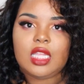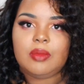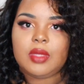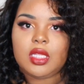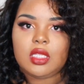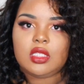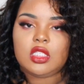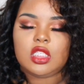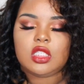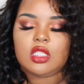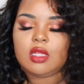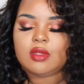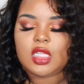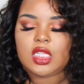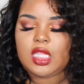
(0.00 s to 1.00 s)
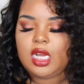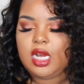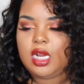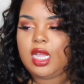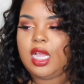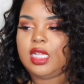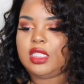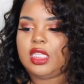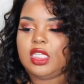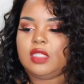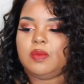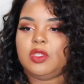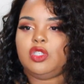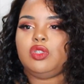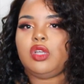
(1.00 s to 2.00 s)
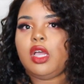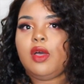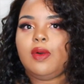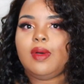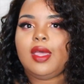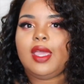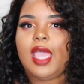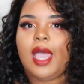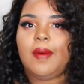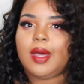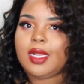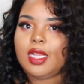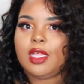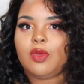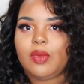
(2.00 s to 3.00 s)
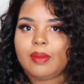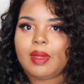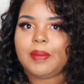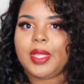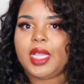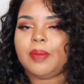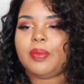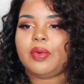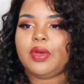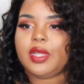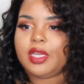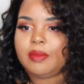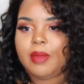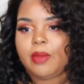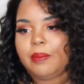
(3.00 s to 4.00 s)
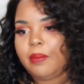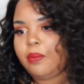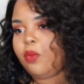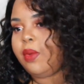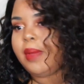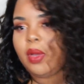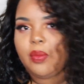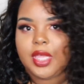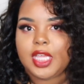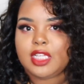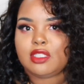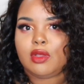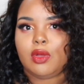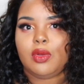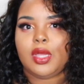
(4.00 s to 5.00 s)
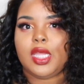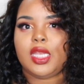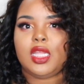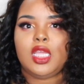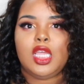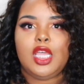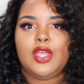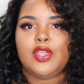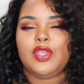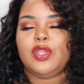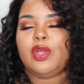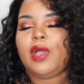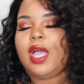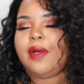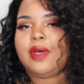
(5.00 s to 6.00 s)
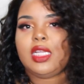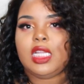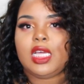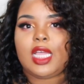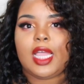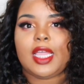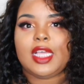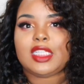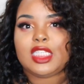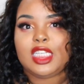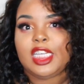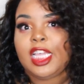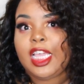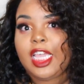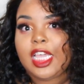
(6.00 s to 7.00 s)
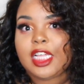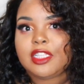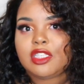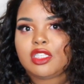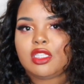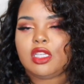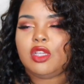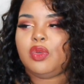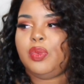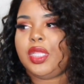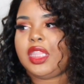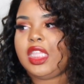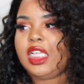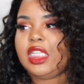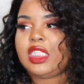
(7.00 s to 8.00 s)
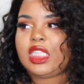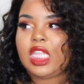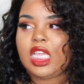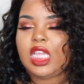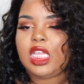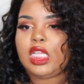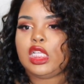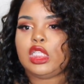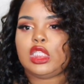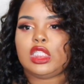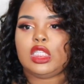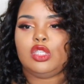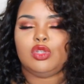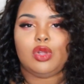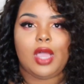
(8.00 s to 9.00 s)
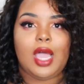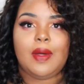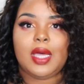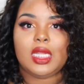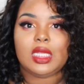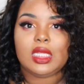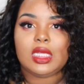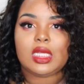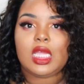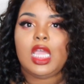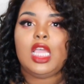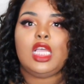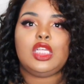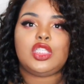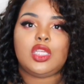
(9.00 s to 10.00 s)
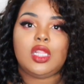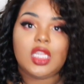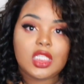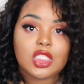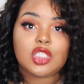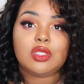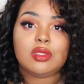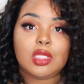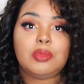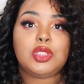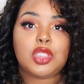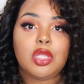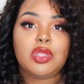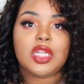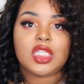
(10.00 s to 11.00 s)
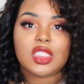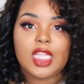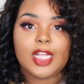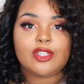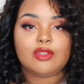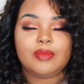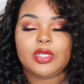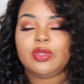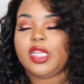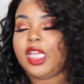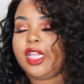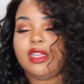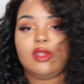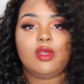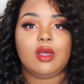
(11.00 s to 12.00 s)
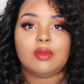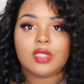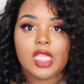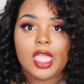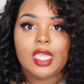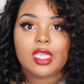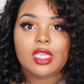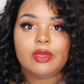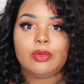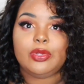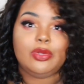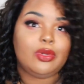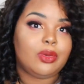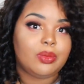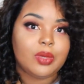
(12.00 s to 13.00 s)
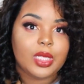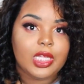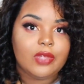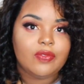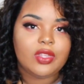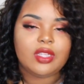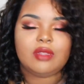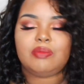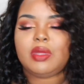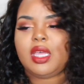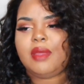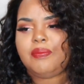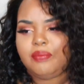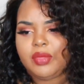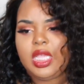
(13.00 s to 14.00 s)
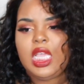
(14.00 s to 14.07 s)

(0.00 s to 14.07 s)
statement. Just don't take that out of context. But you know how I look with my makeup on, with my wigs on, you know how I look I guess enhanced with these things you know how I look so let's let me show you this natural beauty and you're gonna take it or you're gonna leave it but